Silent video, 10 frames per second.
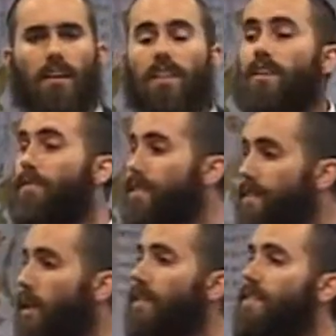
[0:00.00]
The
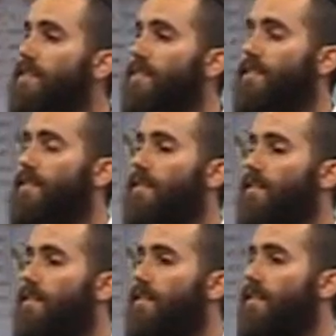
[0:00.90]
results
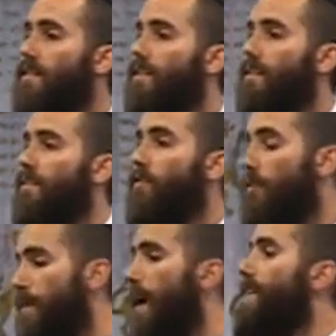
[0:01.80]
will
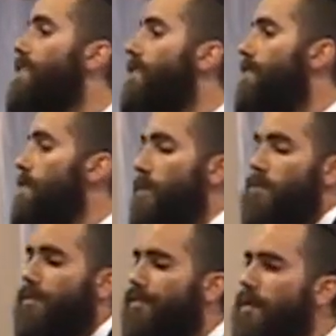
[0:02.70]
be positive. The
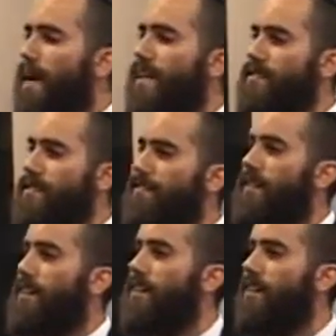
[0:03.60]
person will think
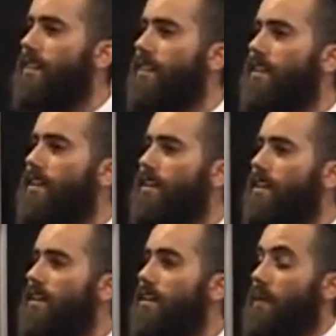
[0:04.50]
positively.
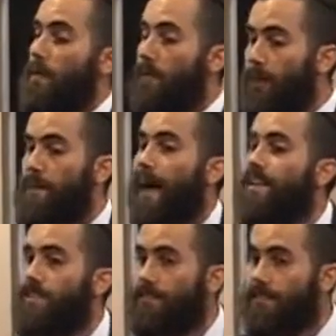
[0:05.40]
That will bring
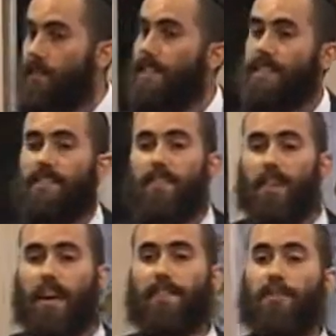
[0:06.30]
positive results in their
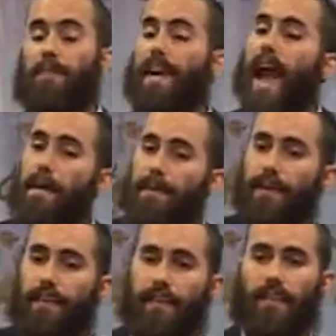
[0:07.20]
life. They'll be
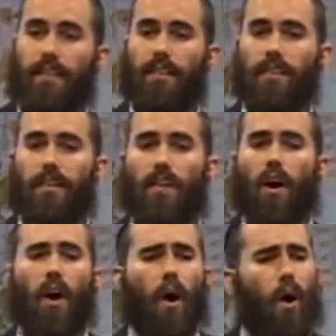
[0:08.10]
happier.
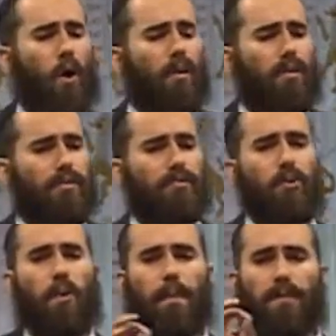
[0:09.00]
All
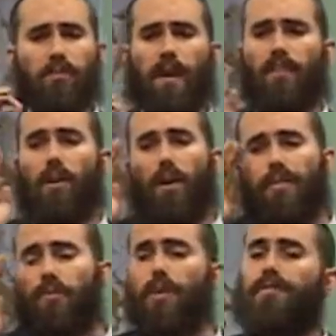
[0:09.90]
through perspective, all
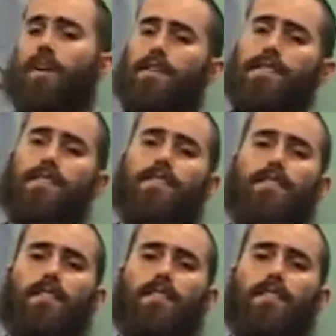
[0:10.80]
through our thoughts.